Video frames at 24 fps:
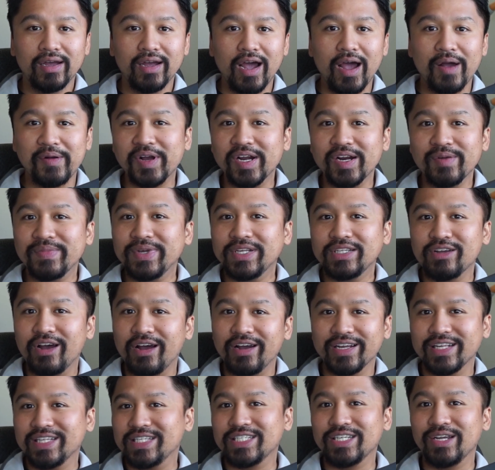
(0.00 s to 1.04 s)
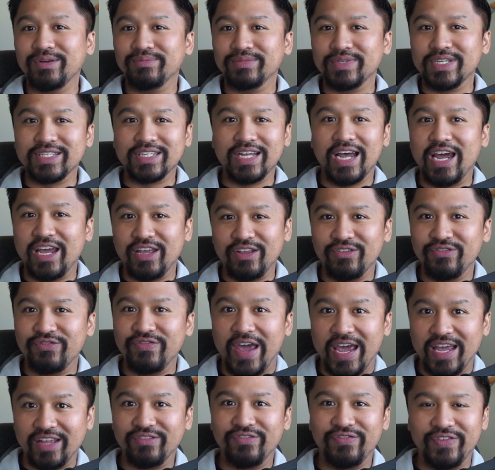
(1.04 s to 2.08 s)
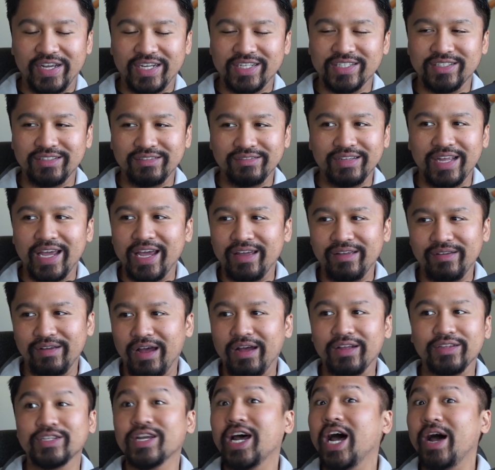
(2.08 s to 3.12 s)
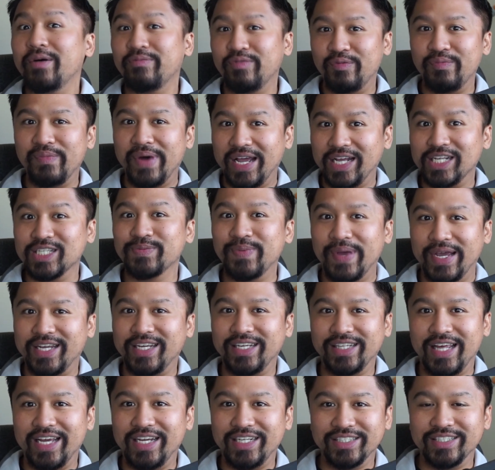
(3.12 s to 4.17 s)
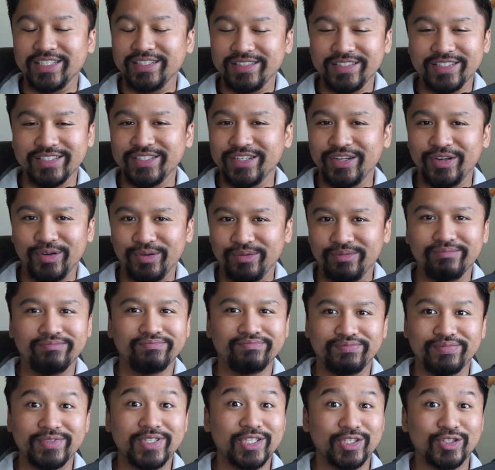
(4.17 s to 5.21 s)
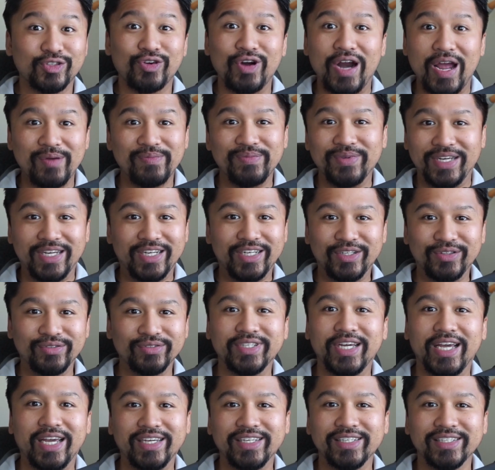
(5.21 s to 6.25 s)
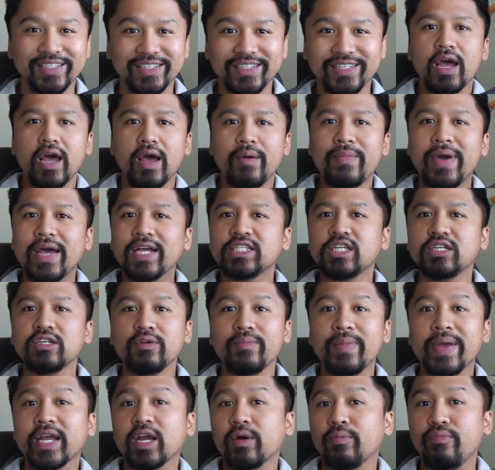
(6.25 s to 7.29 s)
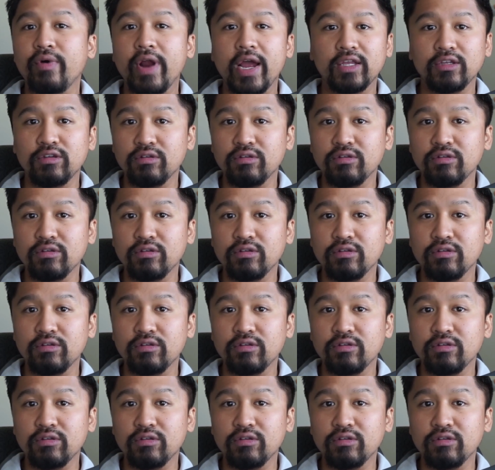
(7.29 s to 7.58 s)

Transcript: I'm gonna be talking some design fan fiction on top of my speculation, so strap in, okay? Imagine you make a brand